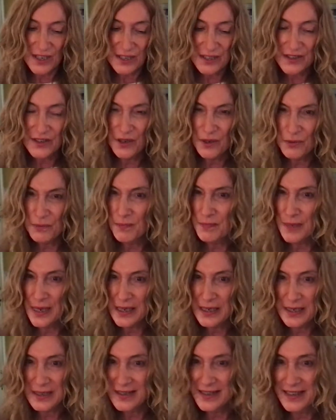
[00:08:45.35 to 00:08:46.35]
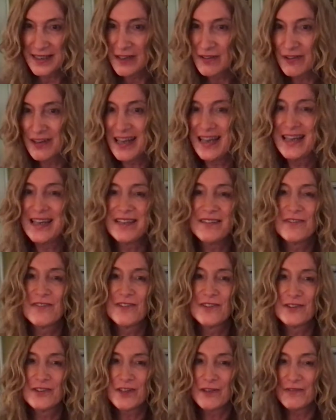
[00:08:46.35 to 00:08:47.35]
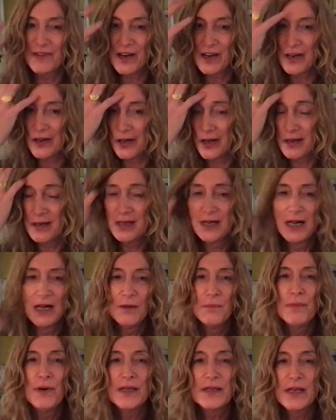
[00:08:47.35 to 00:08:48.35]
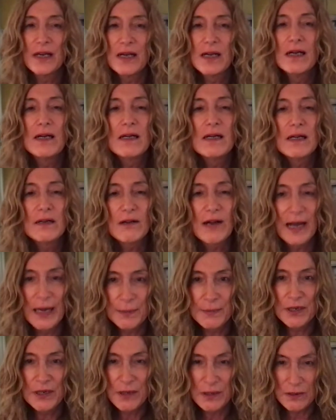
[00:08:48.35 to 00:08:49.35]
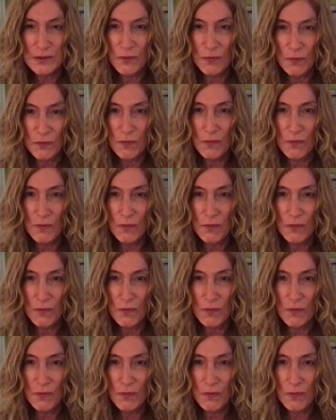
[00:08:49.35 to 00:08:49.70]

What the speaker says: Don't make the grade for Savarna, but the grammar